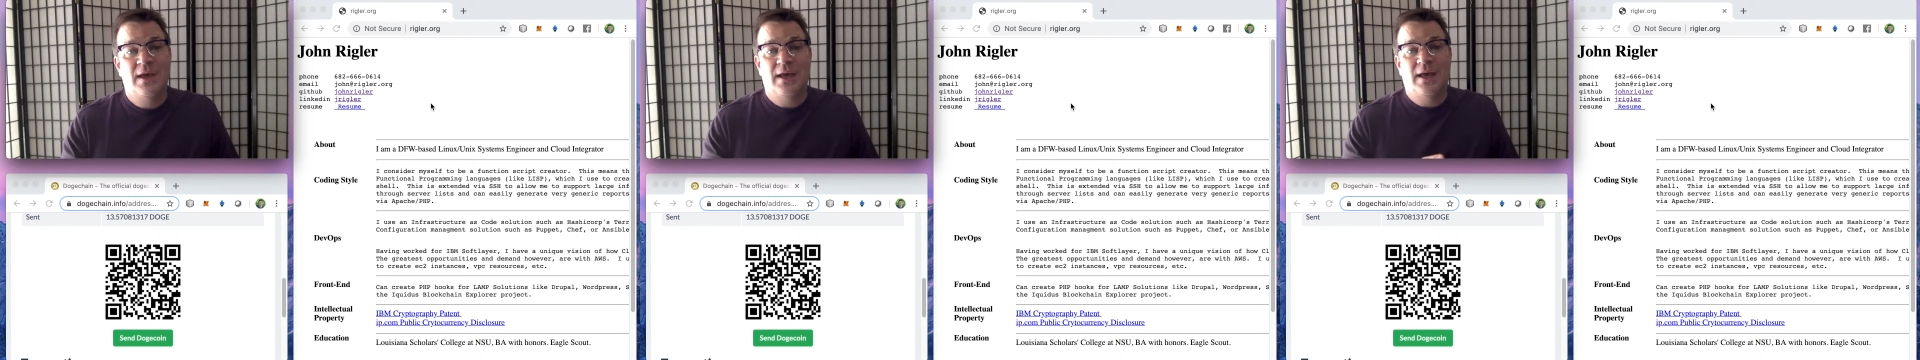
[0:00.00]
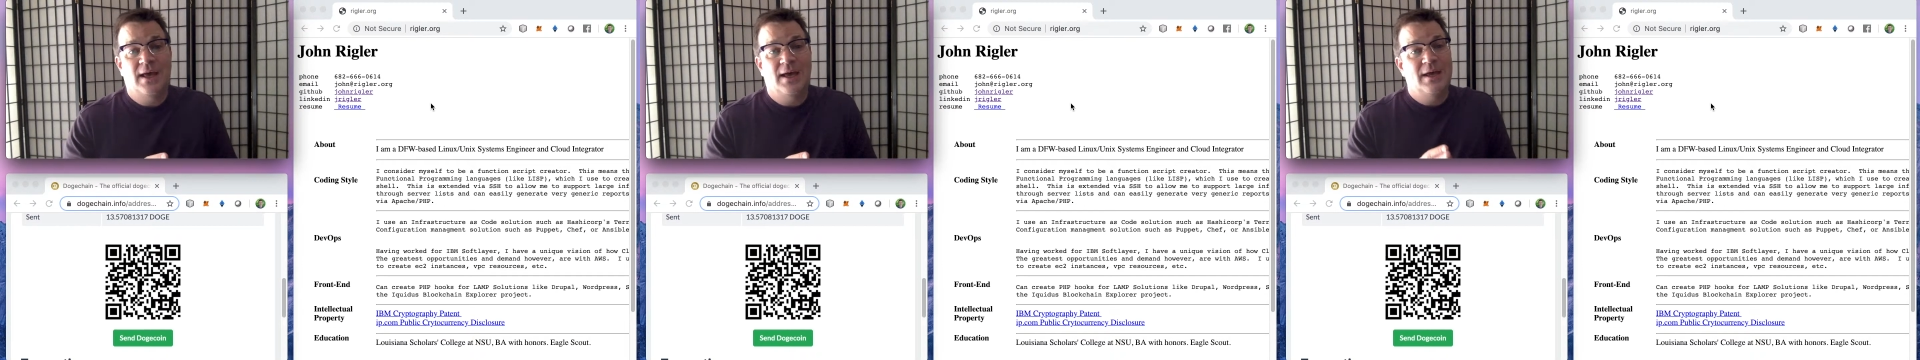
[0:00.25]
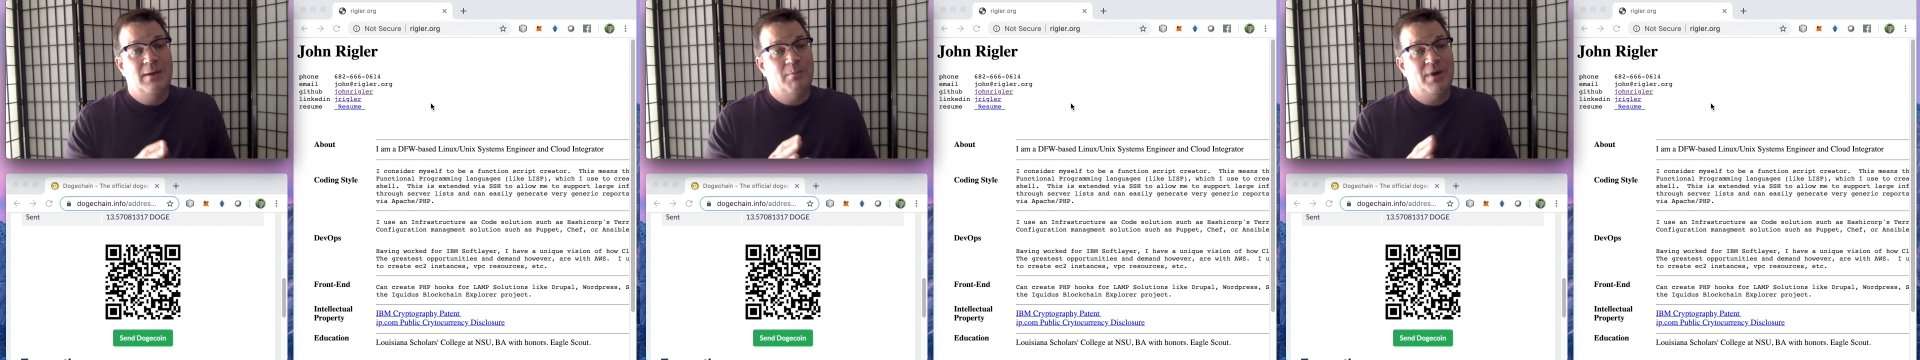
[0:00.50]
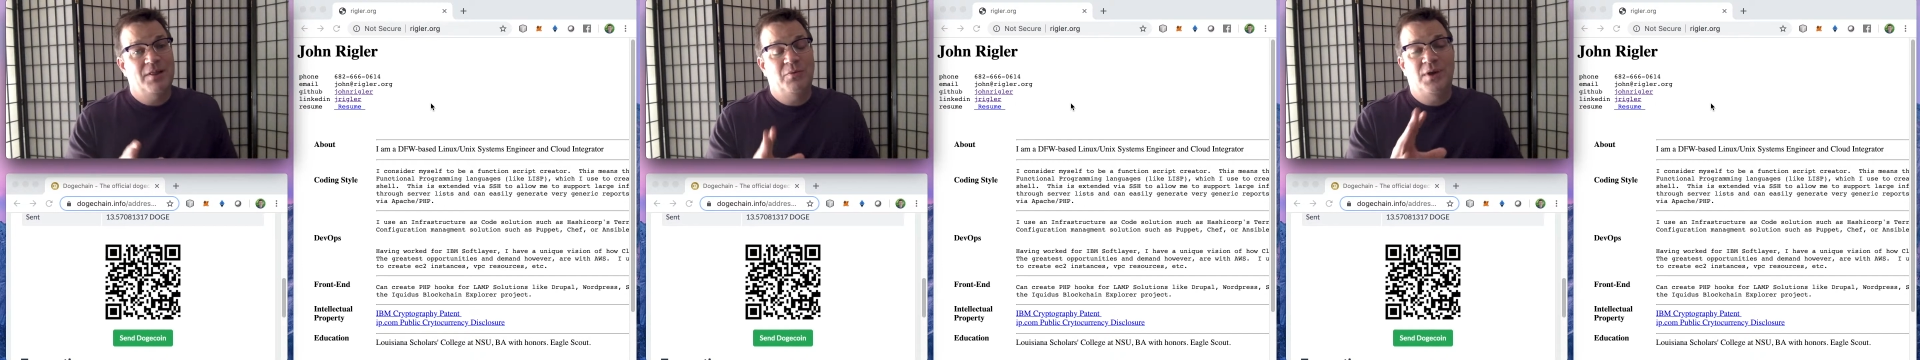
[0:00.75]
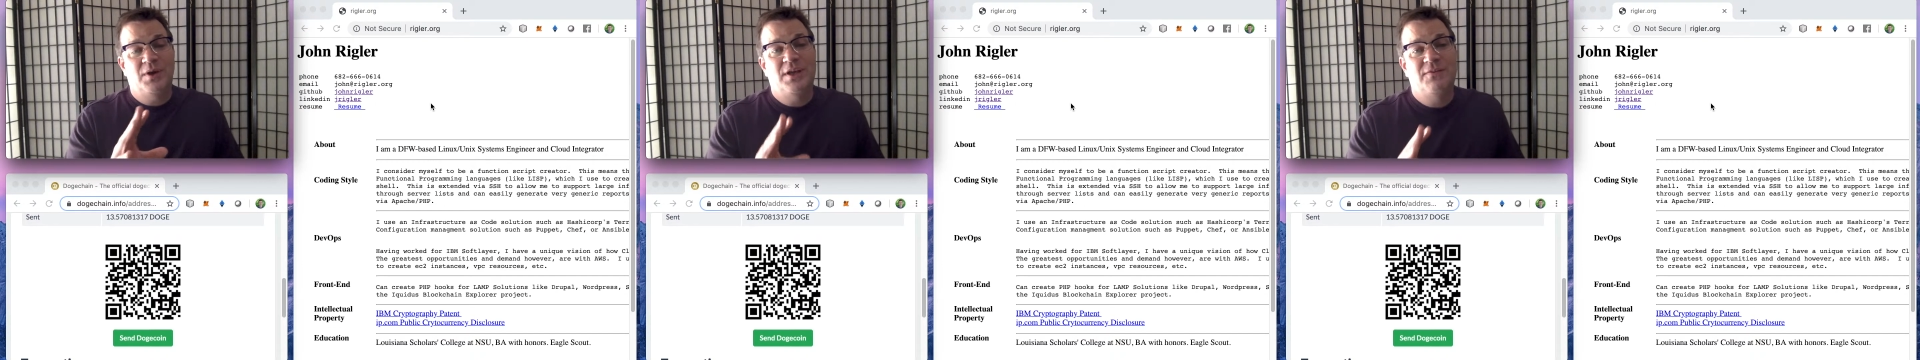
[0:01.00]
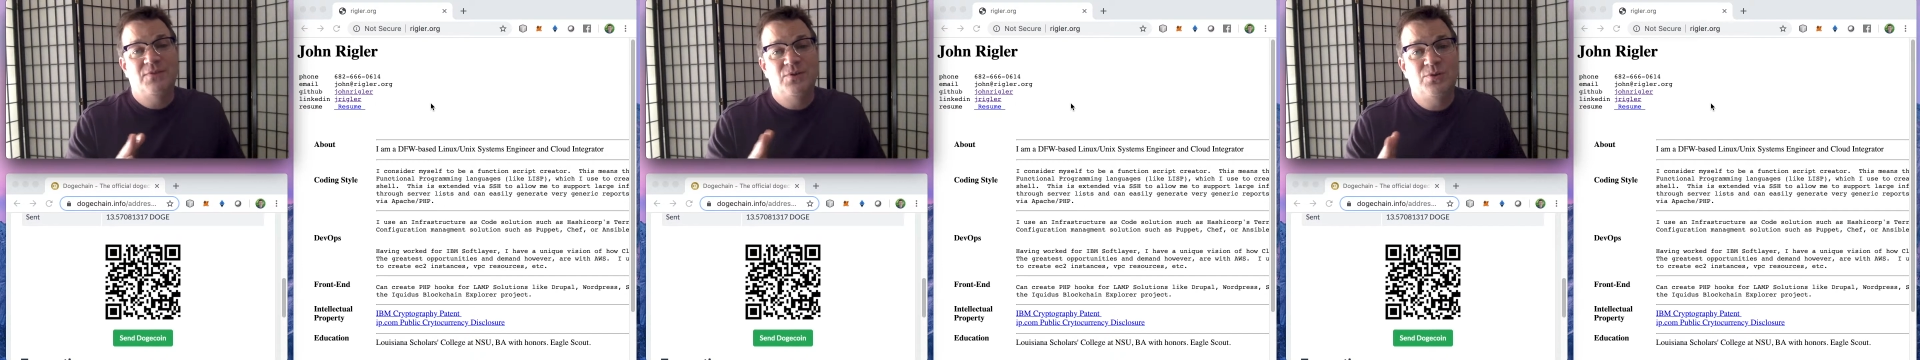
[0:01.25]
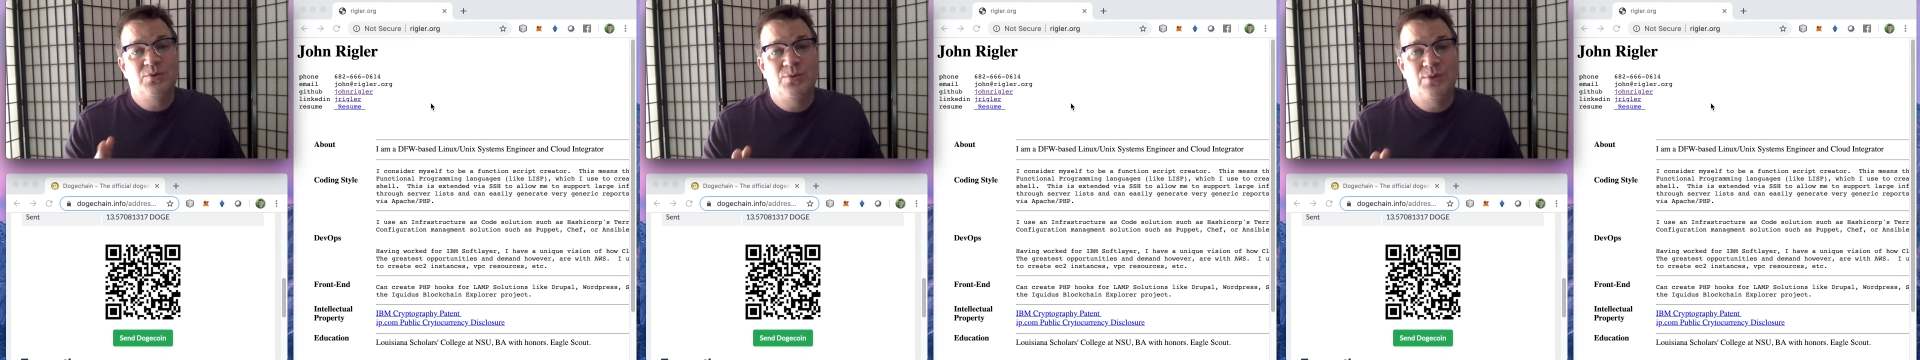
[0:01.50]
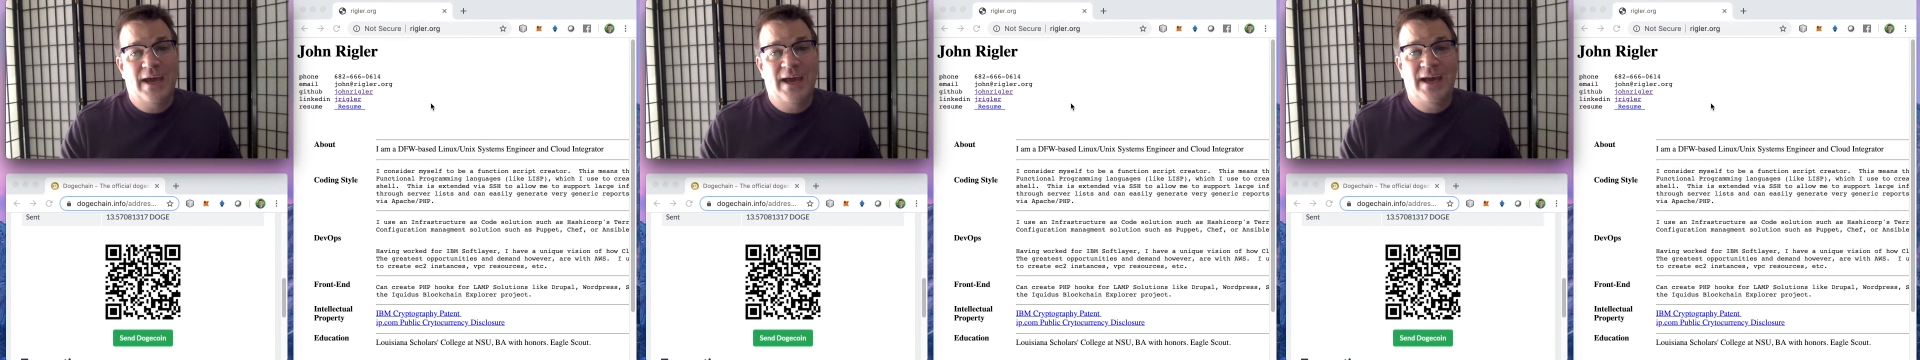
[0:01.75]
And by the way, if you do
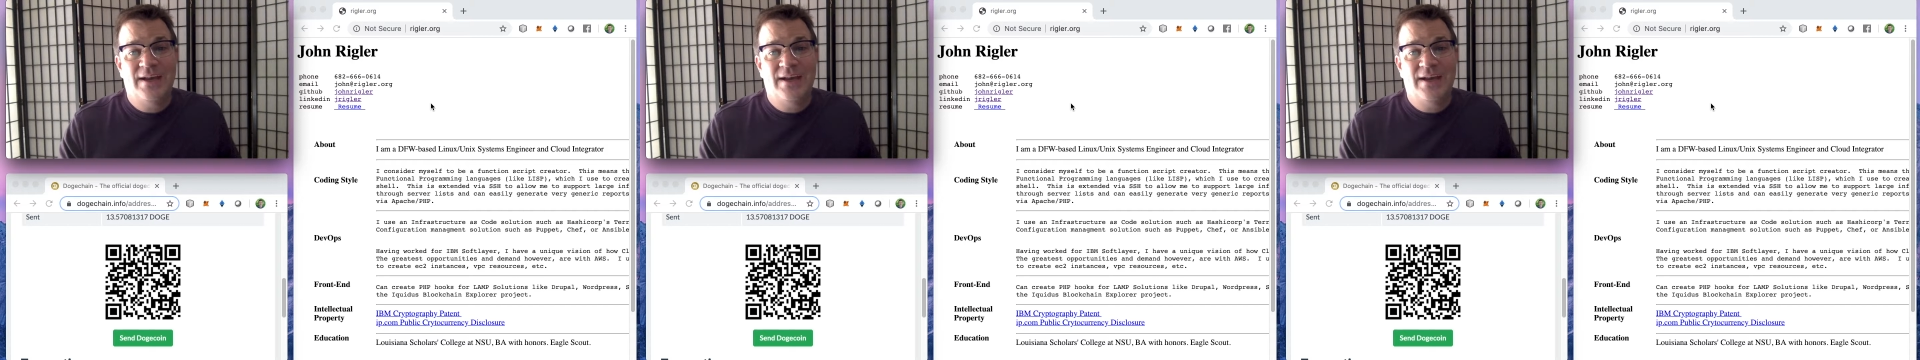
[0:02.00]
that,